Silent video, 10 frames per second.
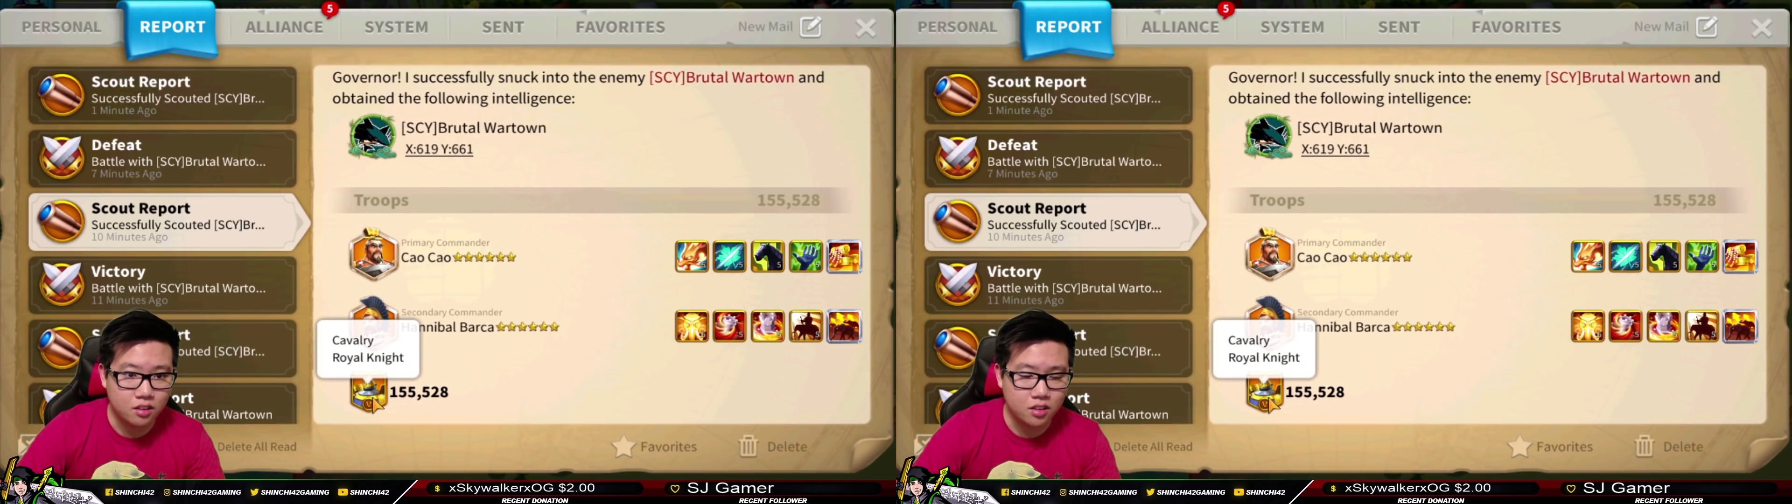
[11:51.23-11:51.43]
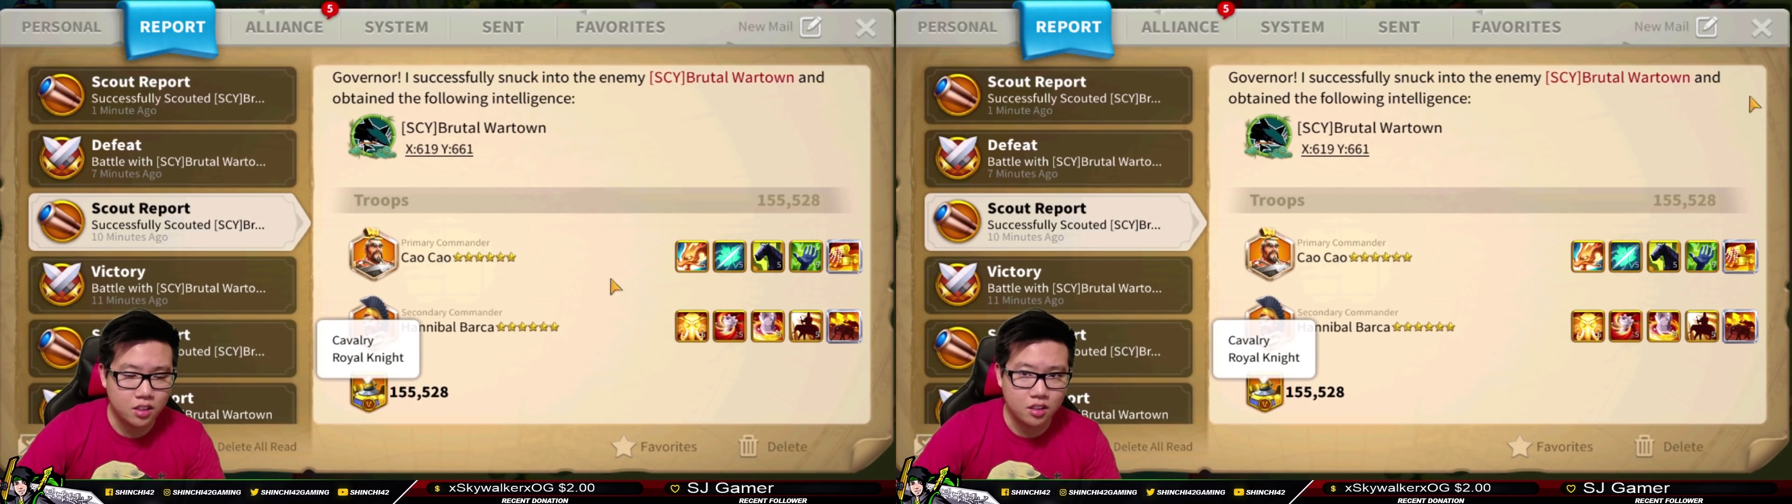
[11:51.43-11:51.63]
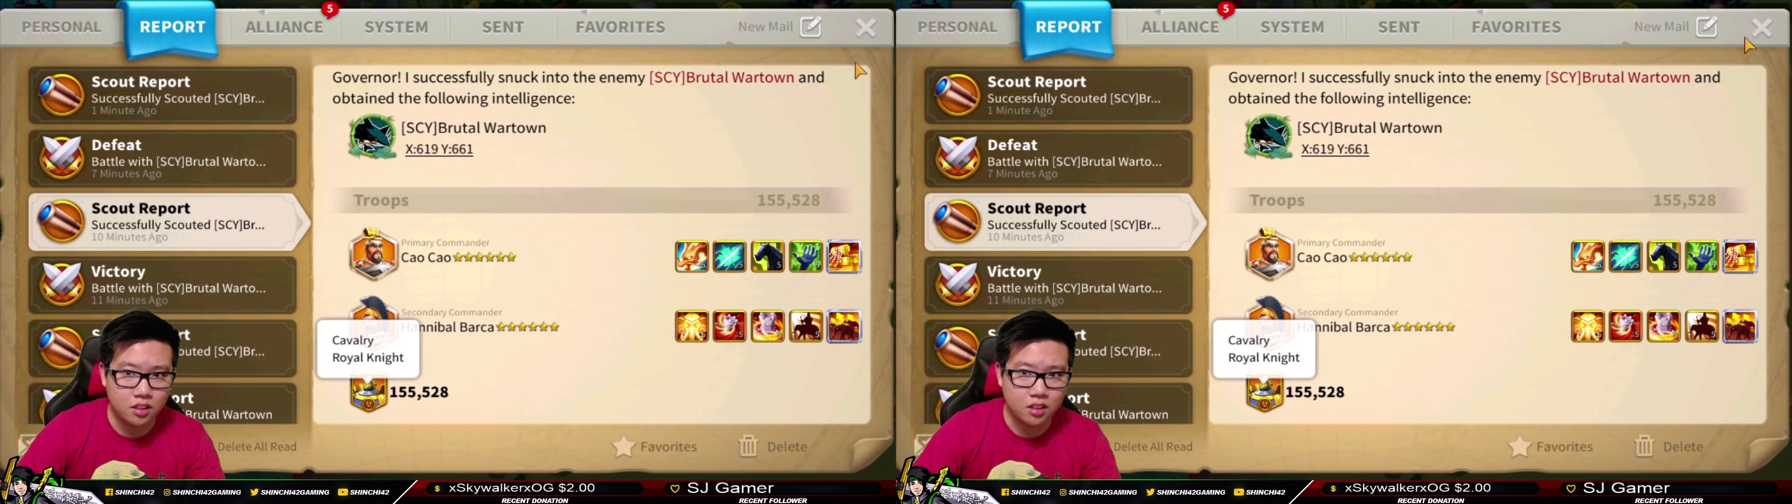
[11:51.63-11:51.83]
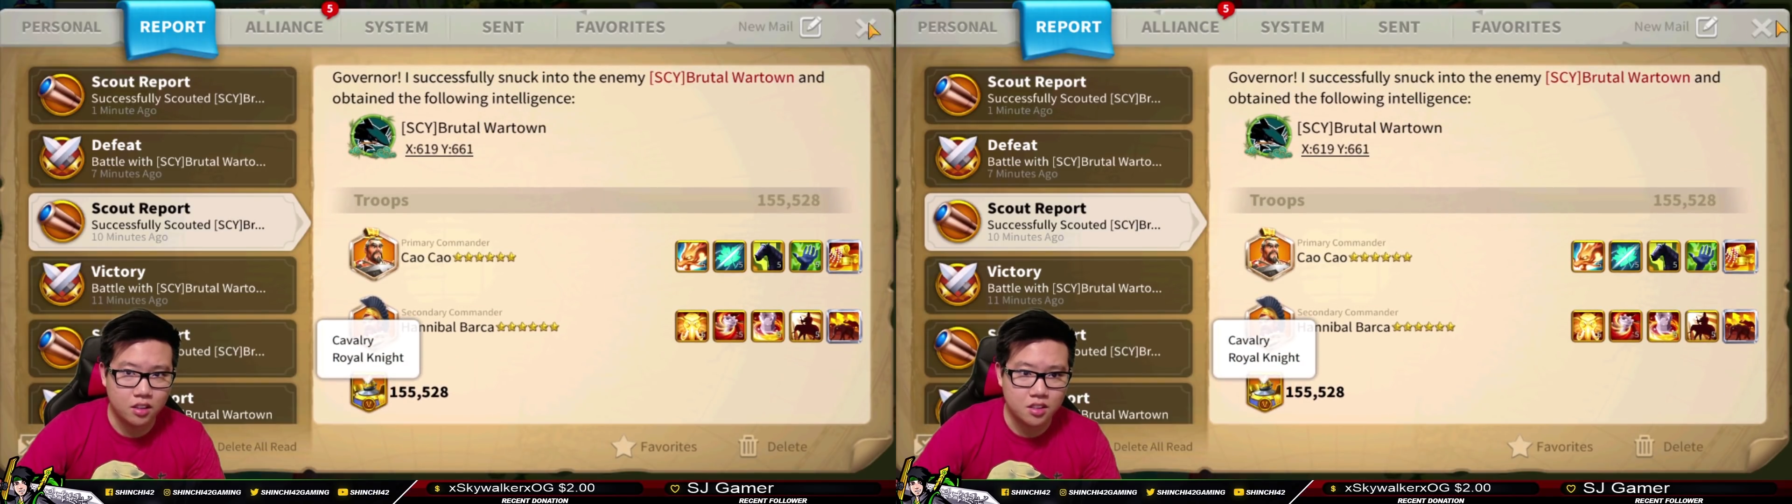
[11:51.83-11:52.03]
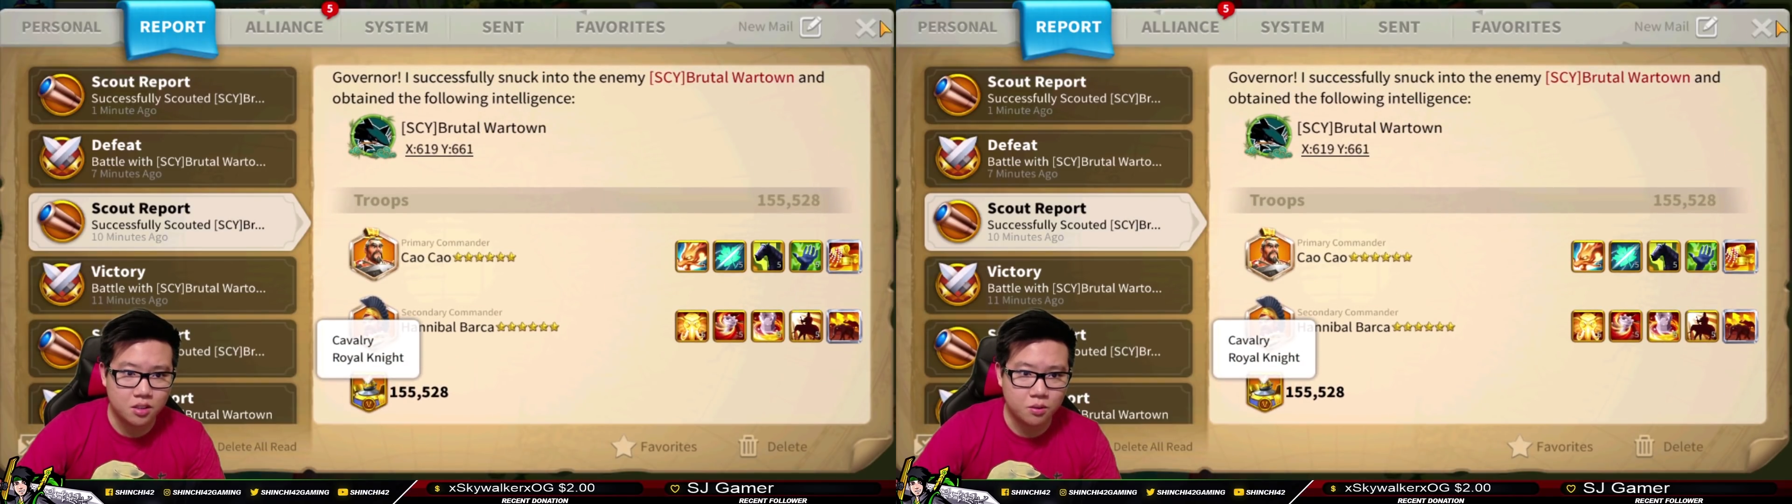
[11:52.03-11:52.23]

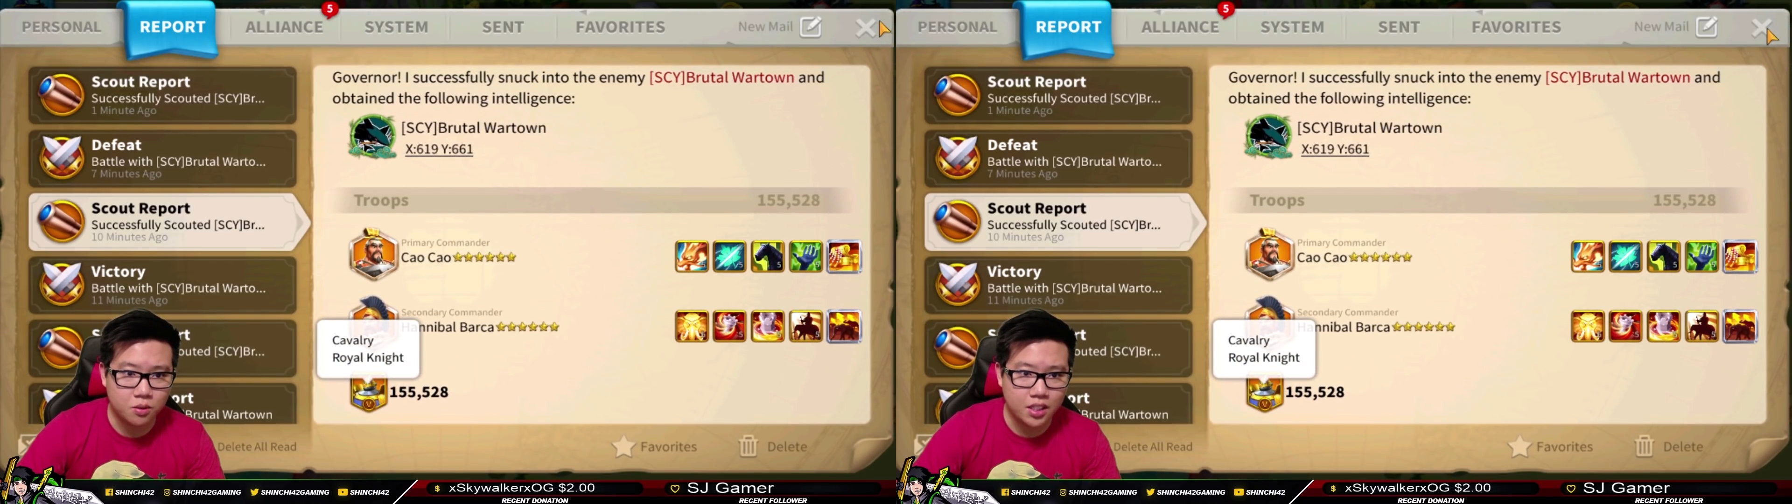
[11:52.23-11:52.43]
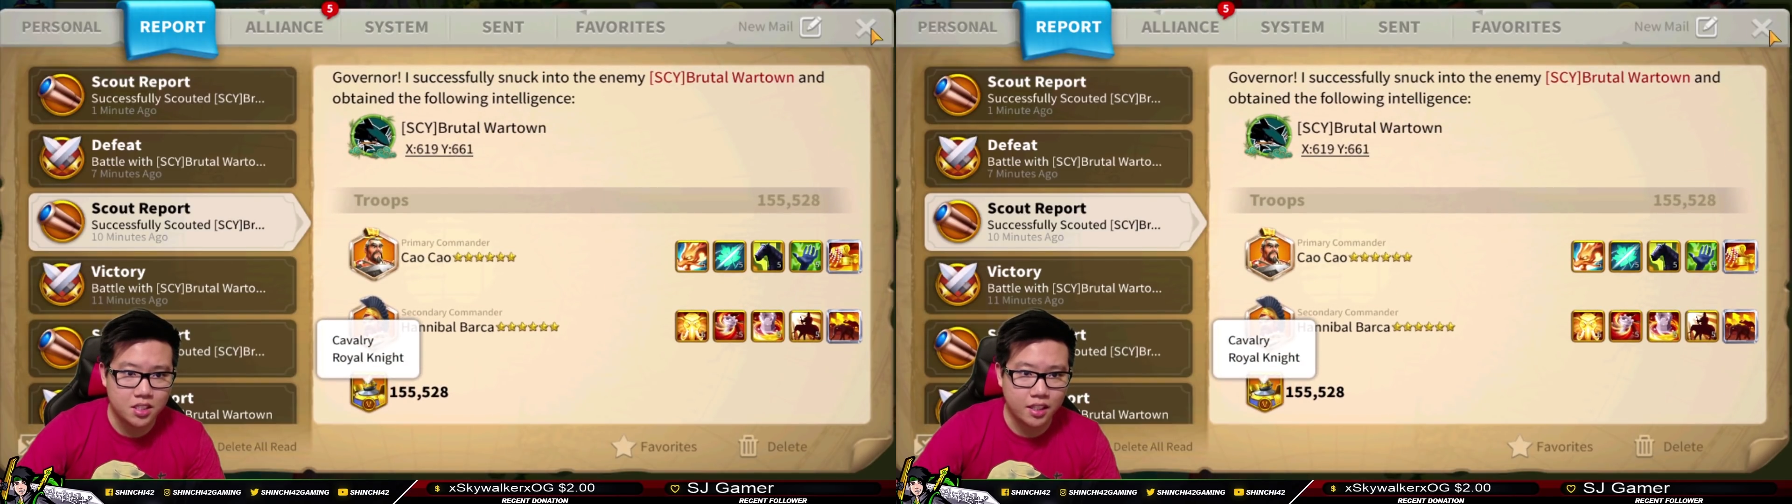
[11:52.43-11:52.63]
That's a